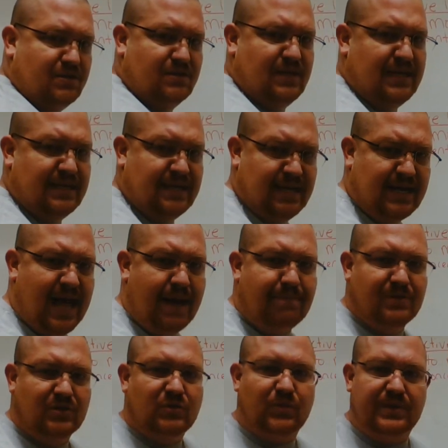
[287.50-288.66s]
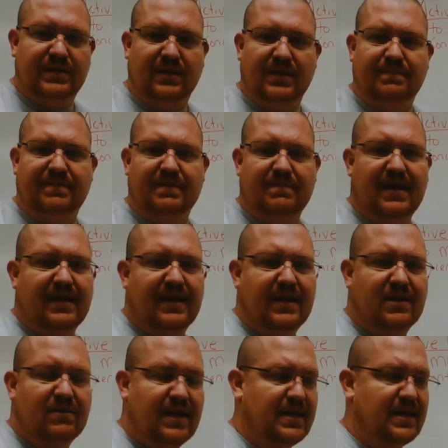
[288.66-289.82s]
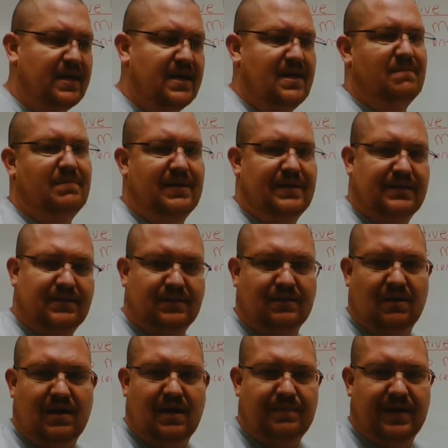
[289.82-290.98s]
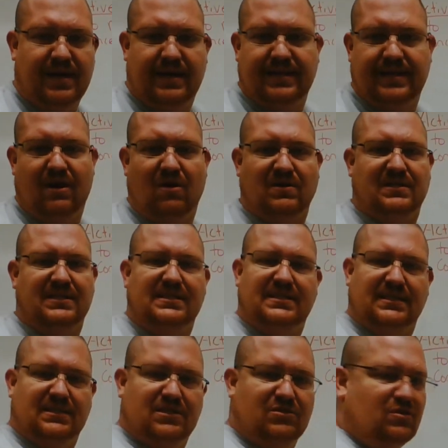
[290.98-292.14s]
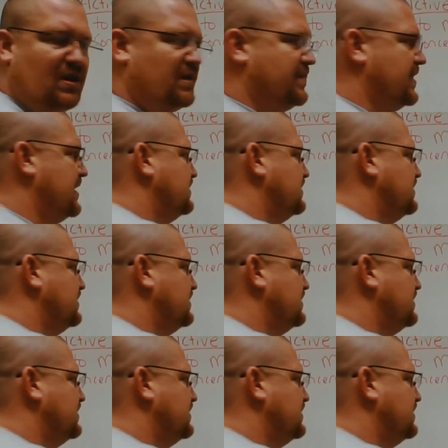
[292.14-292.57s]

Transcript: It happens with the lipid bilayer, right? But it's just, I'm not that artistic to draw that.